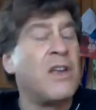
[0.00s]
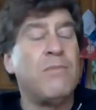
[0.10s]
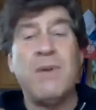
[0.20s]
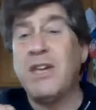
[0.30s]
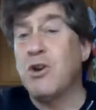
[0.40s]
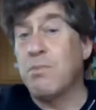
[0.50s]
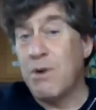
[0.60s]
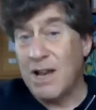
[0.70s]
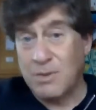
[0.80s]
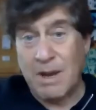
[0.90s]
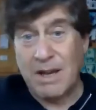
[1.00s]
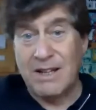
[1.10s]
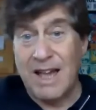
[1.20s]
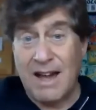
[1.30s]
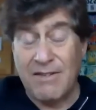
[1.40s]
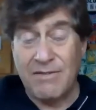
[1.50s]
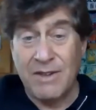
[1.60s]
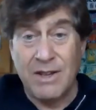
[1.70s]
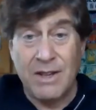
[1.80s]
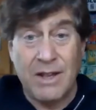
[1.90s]
Make your prospect laugh.
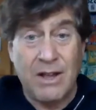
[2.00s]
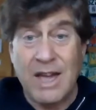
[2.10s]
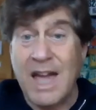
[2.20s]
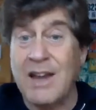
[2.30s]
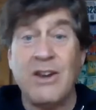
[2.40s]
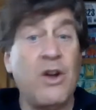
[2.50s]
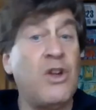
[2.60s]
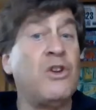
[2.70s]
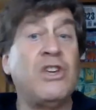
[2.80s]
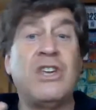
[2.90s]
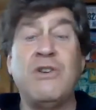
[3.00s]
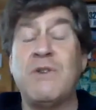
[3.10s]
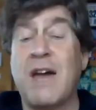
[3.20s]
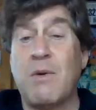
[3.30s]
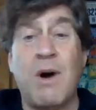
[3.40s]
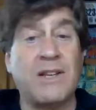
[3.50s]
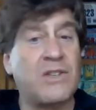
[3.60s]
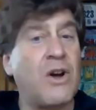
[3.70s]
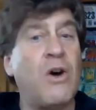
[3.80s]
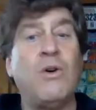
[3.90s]
And you got to watch
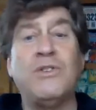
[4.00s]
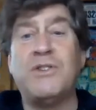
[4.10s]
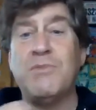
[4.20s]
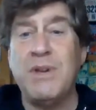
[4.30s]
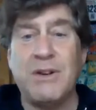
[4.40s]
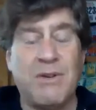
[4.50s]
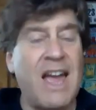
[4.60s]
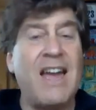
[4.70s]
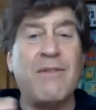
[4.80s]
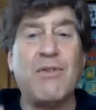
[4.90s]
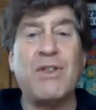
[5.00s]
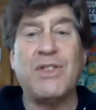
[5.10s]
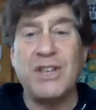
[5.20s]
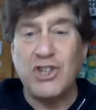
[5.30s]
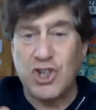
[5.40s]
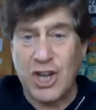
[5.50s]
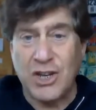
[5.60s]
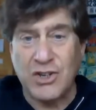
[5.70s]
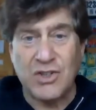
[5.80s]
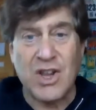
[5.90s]
the whole demeanor. Everything
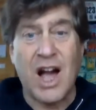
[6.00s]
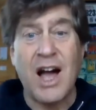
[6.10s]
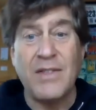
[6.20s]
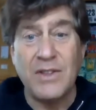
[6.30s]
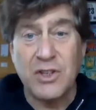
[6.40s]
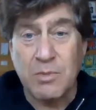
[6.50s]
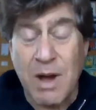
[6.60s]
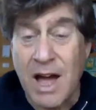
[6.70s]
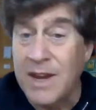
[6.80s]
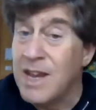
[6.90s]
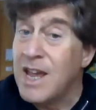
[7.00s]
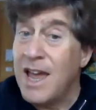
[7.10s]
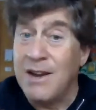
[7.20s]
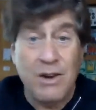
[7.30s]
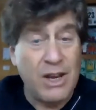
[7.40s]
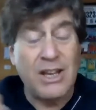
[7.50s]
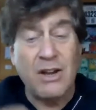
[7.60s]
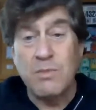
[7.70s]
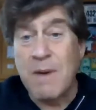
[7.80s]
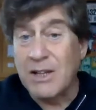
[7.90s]
changes on the spot. And it
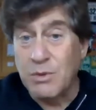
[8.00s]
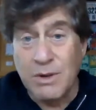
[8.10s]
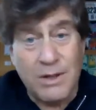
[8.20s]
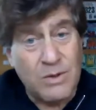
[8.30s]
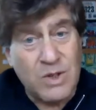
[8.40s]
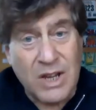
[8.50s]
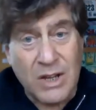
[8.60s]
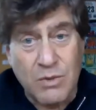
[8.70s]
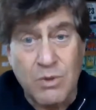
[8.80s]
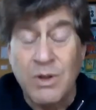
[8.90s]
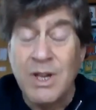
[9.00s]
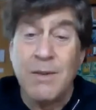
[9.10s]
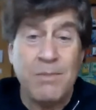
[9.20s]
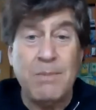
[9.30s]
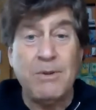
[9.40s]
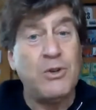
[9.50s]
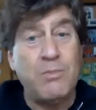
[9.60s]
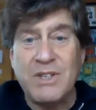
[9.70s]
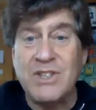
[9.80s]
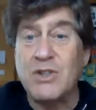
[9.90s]
goes back to another sales rule people do
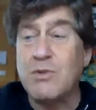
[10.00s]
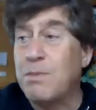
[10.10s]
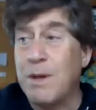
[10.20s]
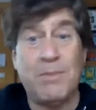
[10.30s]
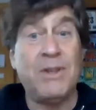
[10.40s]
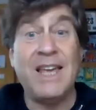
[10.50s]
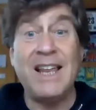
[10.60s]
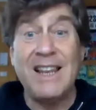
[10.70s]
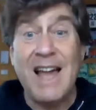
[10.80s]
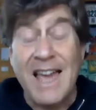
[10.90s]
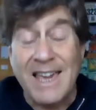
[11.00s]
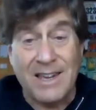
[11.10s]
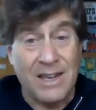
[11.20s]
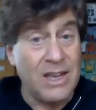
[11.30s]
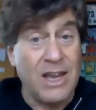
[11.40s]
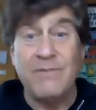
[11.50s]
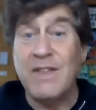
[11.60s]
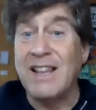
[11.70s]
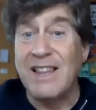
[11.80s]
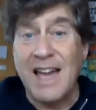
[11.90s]
business with people they like. If
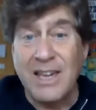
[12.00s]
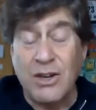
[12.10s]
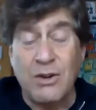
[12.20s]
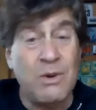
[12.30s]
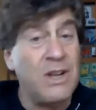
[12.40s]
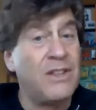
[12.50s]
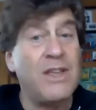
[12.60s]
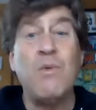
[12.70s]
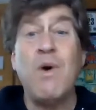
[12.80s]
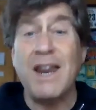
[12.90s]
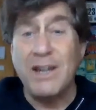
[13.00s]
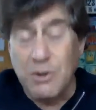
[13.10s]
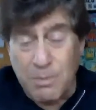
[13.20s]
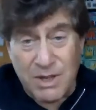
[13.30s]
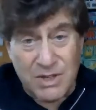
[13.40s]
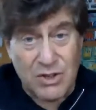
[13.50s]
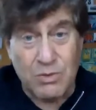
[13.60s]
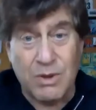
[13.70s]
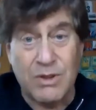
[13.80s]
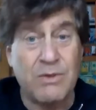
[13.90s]
they like you, they want to do business
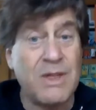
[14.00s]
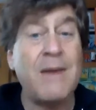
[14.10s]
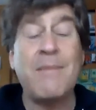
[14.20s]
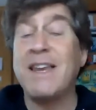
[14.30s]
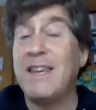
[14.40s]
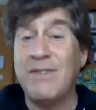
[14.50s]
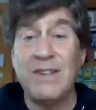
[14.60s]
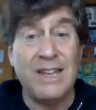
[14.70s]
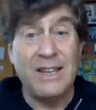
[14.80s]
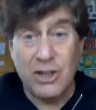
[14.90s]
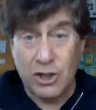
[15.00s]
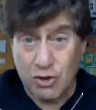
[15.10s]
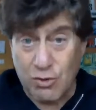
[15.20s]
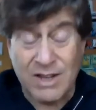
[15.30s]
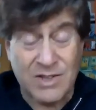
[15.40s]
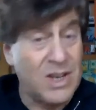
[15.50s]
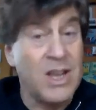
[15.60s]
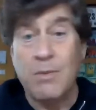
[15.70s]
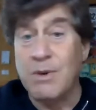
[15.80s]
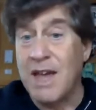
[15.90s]
with you. That might even lead to
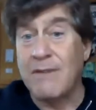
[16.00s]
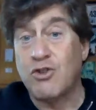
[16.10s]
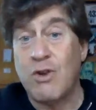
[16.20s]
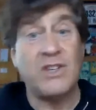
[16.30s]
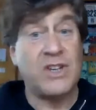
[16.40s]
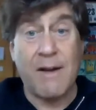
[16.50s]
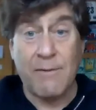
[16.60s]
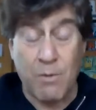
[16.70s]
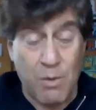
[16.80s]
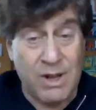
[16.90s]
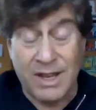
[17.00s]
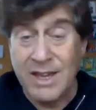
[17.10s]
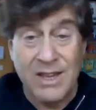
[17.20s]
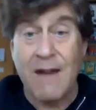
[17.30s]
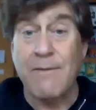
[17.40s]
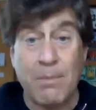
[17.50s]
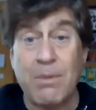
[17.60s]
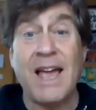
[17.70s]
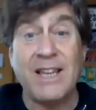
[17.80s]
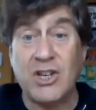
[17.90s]
trust. When you have trust, you have a really, you have a
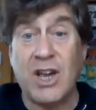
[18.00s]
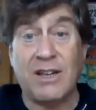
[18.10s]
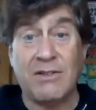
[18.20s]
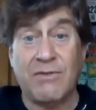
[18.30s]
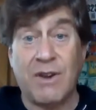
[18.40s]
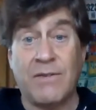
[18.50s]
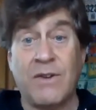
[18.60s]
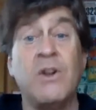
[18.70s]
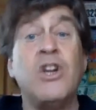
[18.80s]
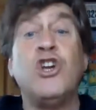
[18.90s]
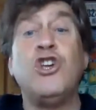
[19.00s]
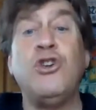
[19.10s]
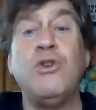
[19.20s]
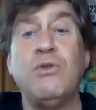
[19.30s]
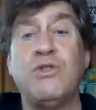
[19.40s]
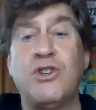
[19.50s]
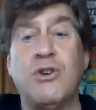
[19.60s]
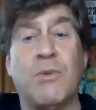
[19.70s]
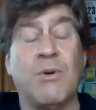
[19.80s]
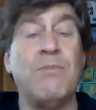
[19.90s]
blank check in front of you. Use
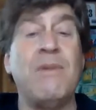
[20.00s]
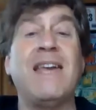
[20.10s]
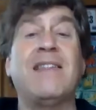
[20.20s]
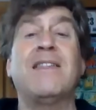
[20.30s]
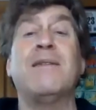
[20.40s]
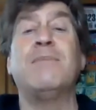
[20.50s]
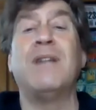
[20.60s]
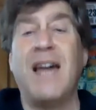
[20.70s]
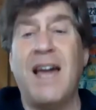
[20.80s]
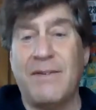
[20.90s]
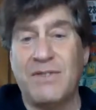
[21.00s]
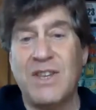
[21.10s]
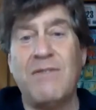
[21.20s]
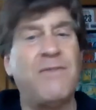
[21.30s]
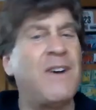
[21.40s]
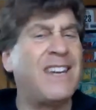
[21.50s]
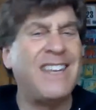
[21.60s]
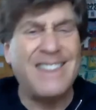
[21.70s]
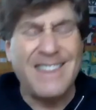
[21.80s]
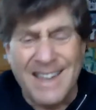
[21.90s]
humor, make them laugh, say
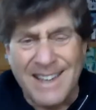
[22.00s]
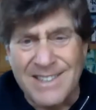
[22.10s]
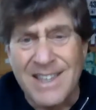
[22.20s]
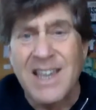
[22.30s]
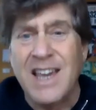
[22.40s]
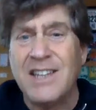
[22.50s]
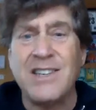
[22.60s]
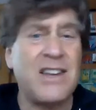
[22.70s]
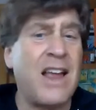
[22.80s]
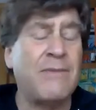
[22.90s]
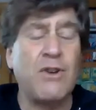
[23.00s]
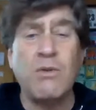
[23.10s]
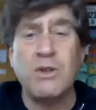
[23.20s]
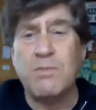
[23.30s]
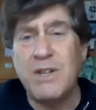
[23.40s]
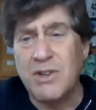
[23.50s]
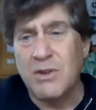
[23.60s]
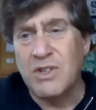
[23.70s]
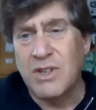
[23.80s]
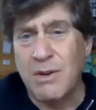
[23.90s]
funny things. It doesn't have to always be so
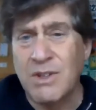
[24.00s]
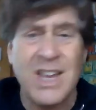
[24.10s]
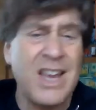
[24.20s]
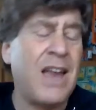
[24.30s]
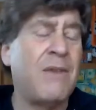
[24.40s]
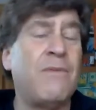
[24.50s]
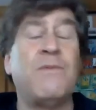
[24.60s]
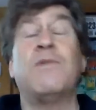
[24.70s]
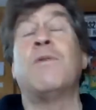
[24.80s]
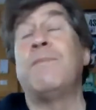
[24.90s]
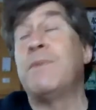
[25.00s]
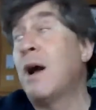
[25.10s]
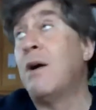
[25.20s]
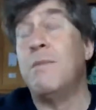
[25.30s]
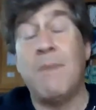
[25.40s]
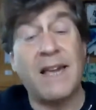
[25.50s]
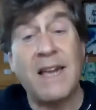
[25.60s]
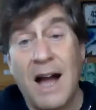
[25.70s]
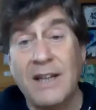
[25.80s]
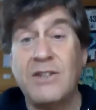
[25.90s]
serious. And for, oh my
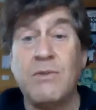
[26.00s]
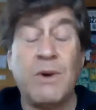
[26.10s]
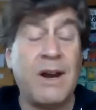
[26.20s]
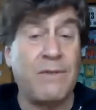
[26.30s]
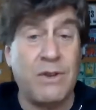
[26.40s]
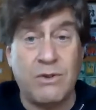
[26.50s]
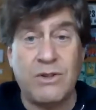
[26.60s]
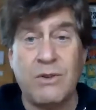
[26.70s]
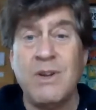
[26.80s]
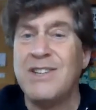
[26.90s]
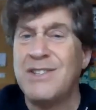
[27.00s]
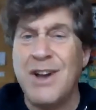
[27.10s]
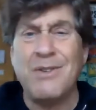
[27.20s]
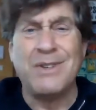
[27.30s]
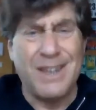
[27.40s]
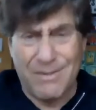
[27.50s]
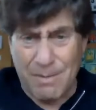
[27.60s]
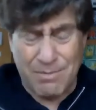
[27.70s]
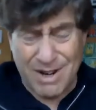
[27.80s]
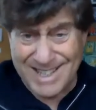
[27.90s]
God, whatever you do, don't give a
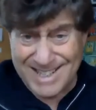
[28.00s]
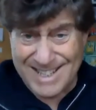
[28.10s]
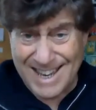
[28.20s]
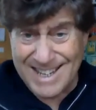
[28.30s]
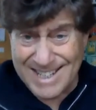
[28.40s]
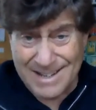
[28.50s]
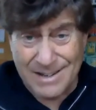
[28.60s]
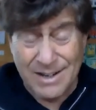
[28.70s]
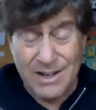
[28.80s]
presentation.